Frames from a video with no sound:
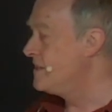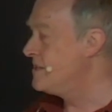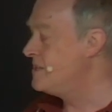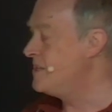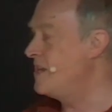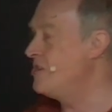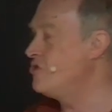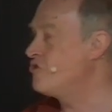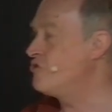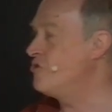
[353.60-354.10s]

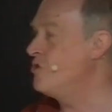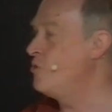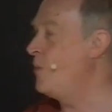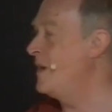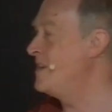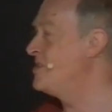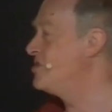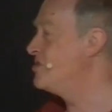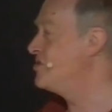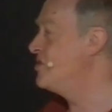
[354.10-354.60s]
century
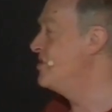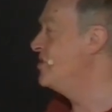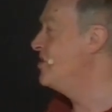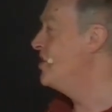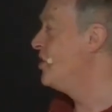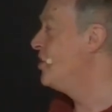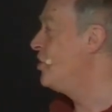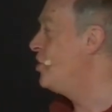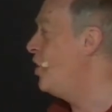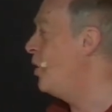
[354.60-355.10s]
Western
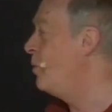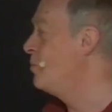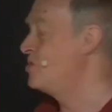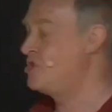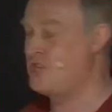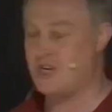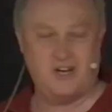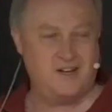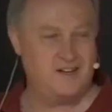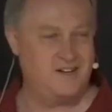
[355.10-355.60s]

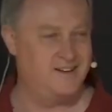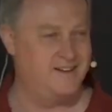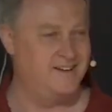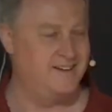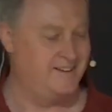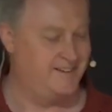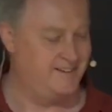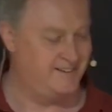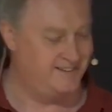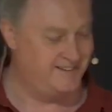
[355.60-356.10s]
culture?
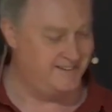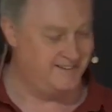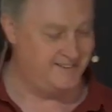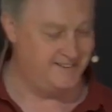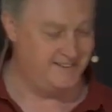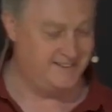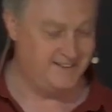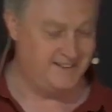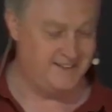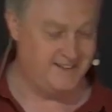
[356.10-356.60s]

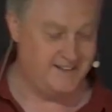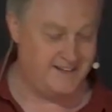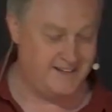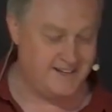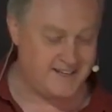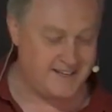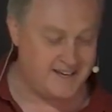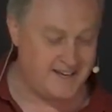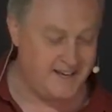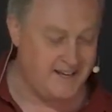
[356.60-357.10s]

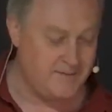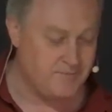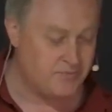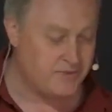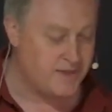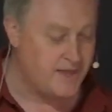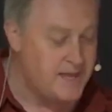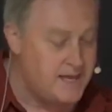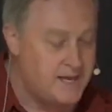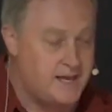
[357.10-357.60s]
Okay?
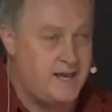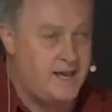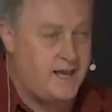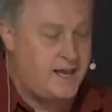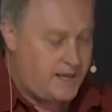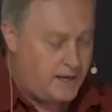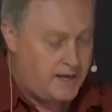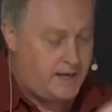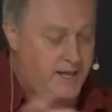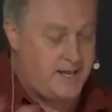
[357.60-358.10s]

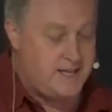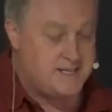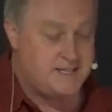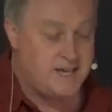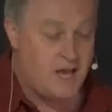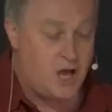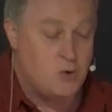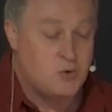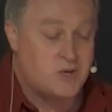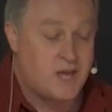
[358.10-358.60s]
Is
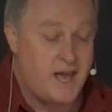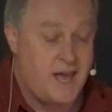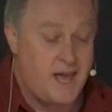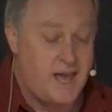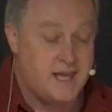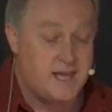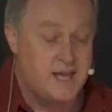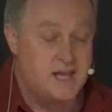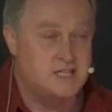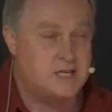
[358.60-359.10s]
it
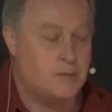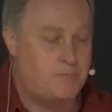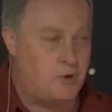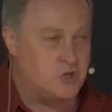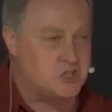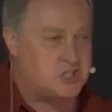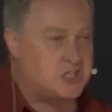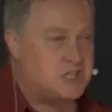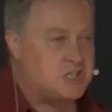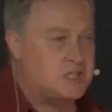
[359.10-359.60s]
okay to
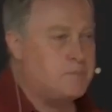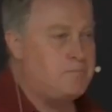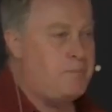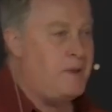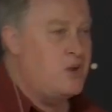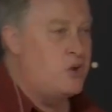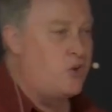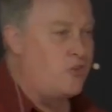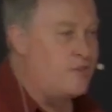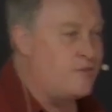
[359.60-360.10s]
put
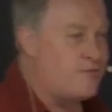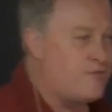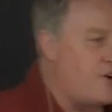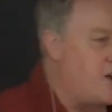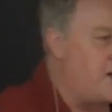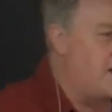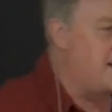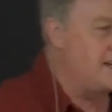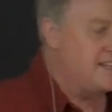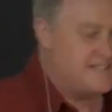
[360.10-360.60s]
spin on the
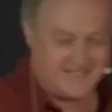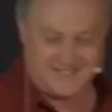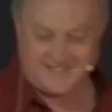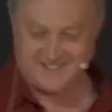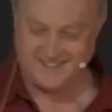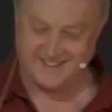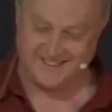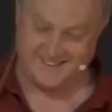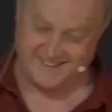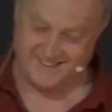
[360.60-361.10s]

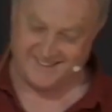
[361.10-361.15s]
phrase